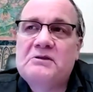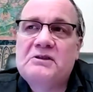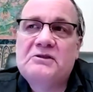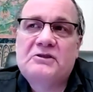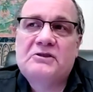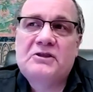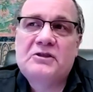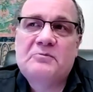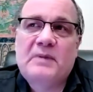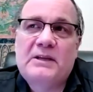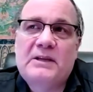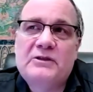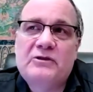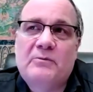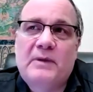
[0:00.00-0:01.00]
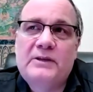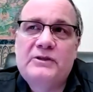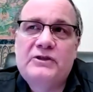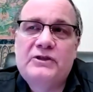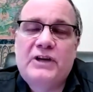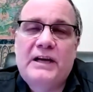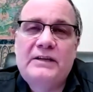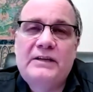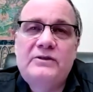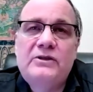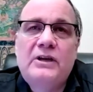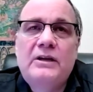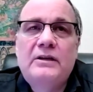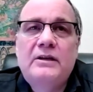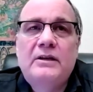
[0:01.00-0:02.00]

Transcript: There's just been so much change.